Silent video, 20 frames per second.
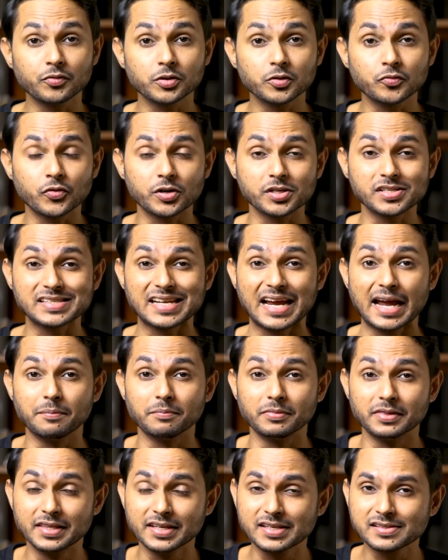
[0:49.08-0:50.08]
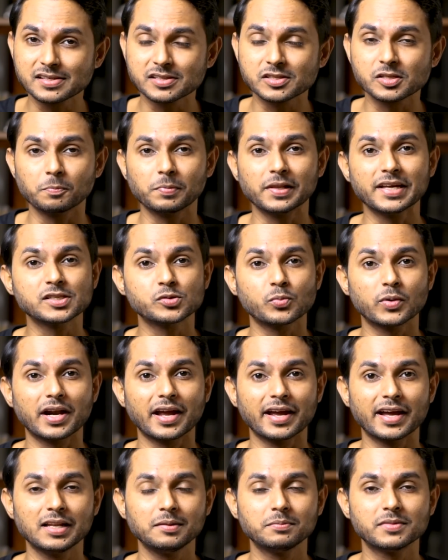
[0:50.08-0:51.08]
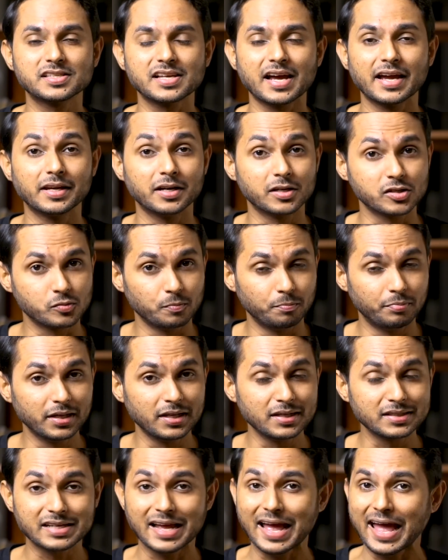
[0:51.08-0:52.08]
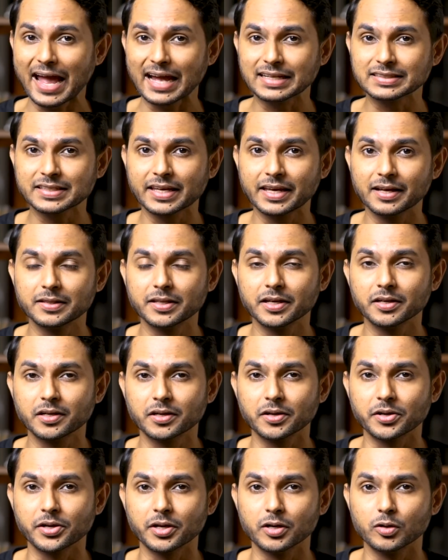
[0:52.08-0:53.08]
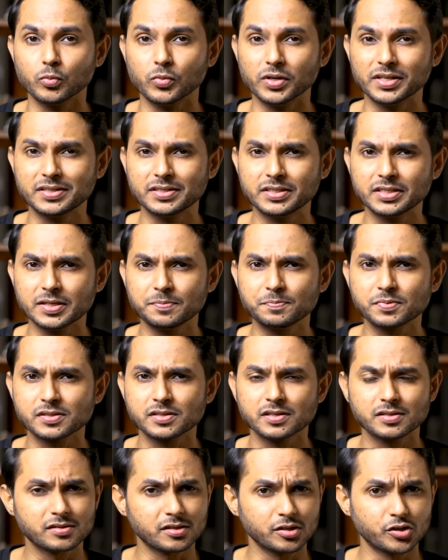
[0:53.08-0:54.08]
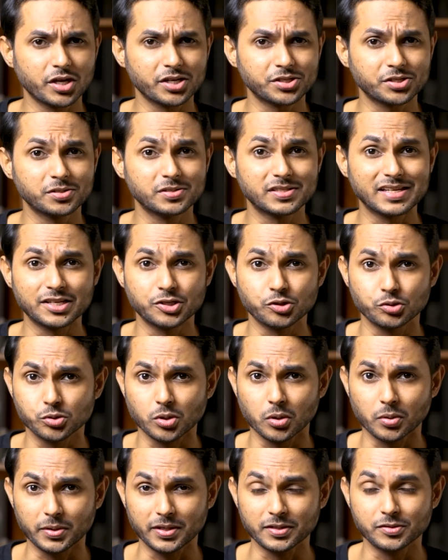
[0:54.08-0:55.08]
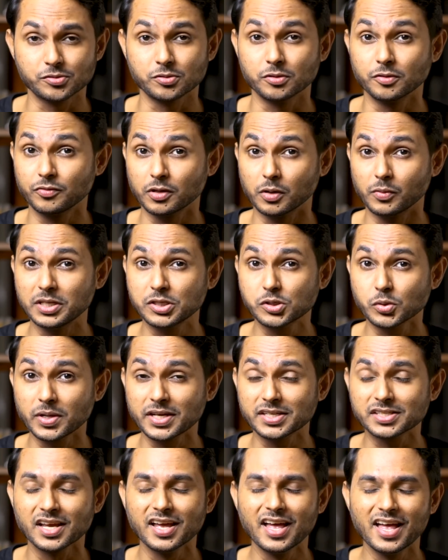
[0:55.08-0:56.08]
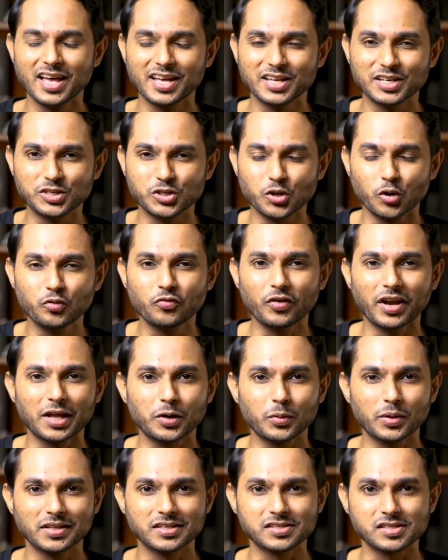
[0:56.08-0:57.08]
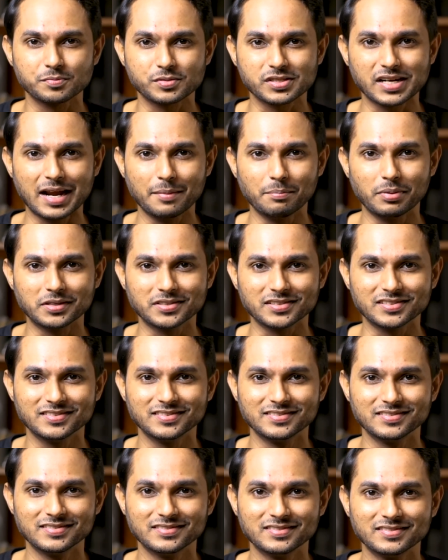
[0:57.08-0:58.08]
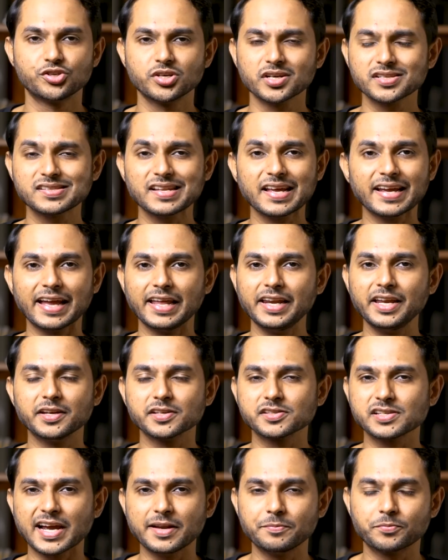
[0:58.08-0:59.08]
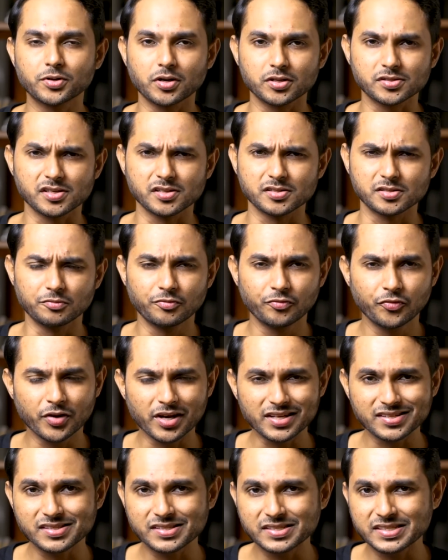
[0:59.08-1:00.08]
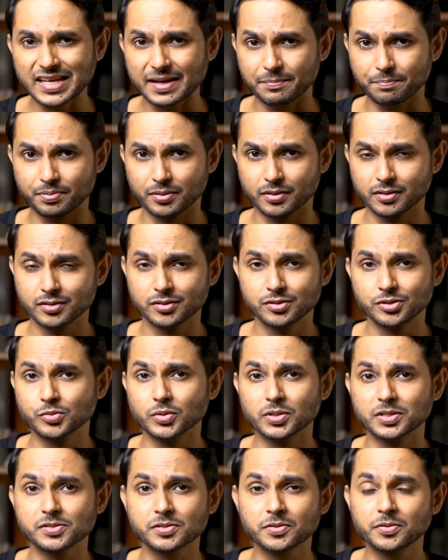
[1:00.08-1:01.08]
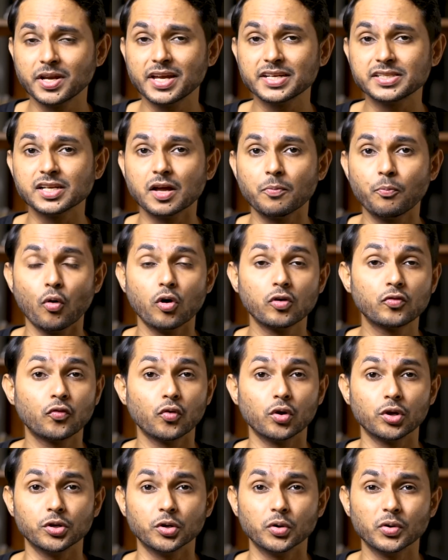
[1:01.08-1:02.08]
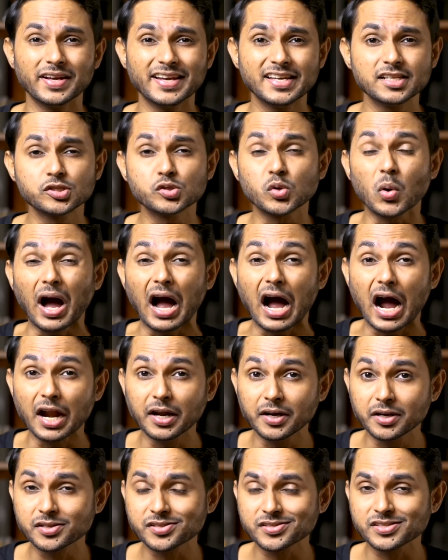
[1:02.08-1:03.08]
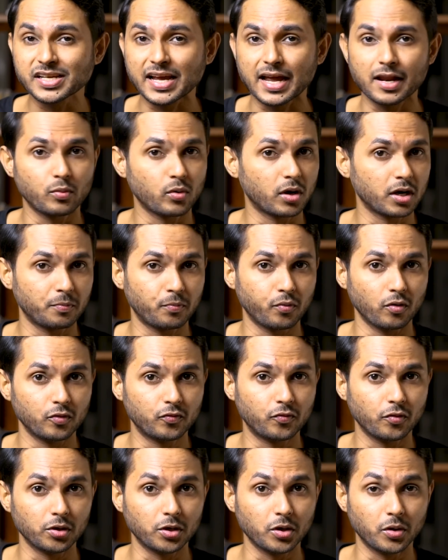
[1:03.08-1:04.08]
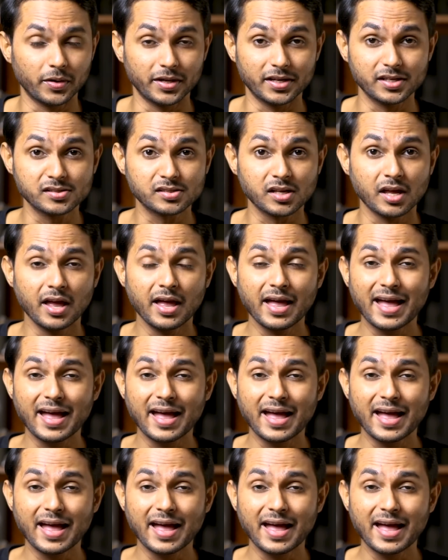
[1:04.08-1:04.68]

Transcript: for the first time, this is the place where I help designers build and scale their career with tips, suggestions and tutorials. So if you're into it, don't forget to hit the subscribe button. Just like any design process, the first step towards creating a portfolio is to understand what a portfolio is